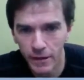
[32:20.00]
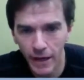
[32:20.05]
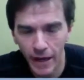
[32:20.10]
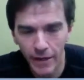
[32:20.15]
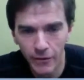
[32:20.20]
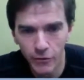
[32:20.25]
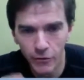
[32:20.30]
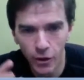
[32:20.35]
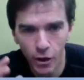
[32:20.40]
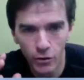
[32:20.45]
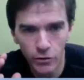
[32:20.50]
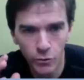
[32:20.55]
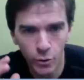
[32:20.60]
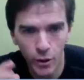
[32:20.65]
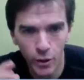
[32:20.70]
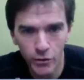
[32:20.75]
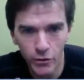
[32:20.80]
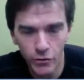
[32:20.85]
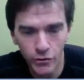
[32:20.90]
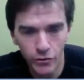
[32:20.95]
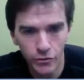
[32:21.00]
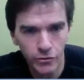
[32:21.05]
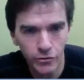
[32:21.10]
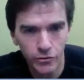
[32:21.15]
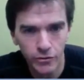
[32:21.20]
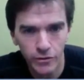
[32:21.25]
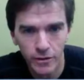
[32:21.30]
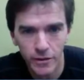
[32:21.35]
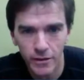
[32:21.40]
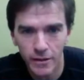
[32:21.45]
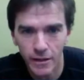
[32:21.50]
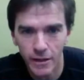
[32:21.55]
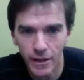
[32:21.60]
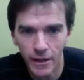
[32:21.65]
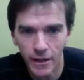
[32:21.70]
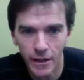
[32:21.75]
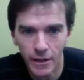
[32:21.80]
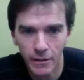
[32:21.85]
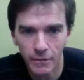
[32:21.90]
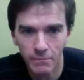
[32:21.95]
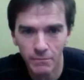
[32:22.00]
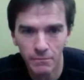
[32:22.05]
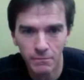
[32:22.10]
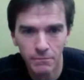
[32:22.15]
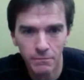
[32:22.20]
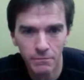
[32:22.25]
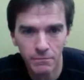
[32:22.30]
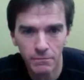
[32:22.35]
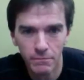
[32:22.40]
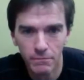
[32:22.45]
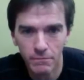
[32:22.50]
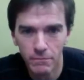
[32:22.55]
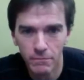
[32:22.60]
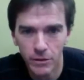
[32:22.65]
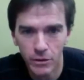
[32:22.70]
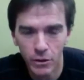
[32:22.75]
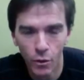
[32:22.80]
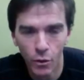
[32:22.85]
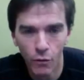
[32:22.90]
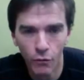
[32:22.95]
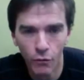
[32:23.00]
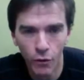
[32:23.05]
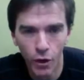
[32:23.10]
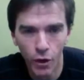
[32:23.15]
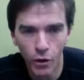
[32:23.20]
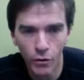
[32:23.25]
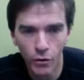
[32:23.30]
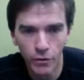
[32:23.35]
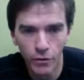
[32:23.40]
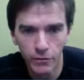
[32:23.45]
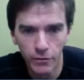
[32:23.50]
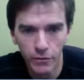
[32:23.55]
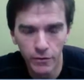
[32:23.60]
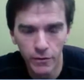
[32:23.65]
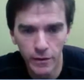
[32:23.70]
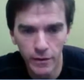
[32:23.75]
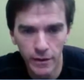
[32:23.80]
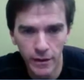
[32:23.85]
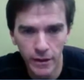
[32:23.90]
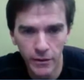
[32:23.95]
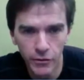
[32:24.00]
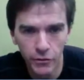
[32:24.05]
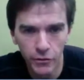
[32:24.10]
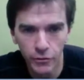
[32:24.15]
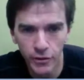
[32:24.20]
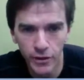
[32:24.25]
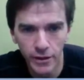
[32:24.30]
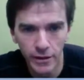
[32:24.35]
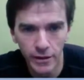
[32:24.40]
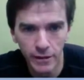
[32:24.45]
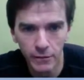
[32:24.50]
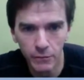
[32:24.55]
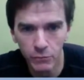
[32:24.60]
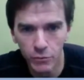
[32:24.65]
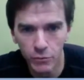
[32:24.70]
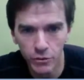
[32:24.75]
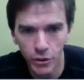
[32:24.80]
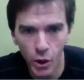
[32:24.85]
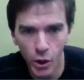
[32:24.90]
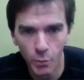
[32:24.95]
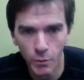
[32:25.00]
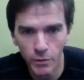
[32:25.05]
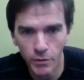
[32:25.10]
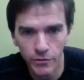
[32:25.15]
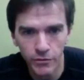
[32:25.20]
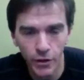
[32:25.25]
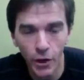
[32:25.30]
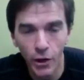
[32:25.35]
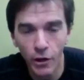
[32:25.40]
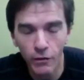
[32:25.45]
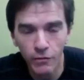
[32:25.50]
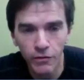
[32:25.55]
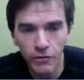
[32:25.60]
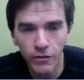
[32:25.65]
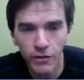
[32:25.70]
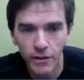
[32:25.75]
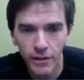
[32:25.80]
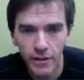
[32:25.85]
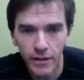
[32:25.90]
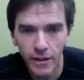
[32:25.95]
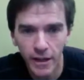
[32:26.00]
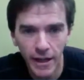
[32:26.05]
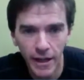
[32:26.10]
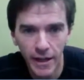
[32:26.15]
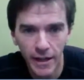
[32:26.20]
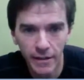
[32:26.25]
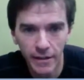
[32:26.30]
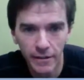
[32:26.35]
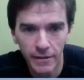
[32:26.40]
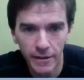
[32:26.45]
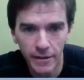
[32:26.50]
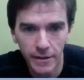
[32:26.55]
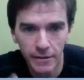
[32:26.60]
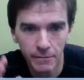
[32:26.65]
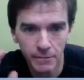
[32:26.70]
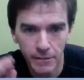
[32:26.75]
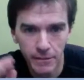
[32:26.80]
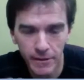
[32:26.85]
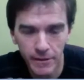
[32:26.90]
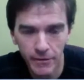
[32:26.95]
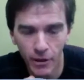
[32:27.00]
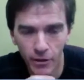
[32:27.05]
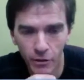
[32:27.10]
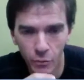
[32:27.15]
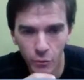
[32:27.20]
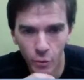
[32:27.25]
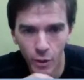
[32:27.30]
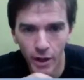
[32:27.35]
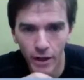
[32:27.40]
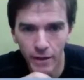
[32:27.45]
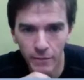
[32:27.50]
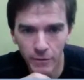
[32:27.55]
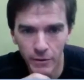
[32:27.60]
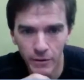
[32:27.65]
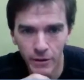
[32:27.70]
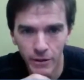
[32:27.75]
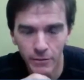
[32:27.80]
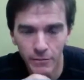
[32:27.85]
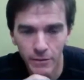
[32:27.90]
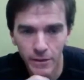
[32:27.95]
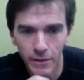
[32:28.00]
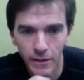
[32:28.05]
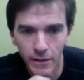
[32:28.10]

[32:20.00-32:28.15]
answered all his questions, go over all the issues he was hoping to solve, and he's on his way. You know,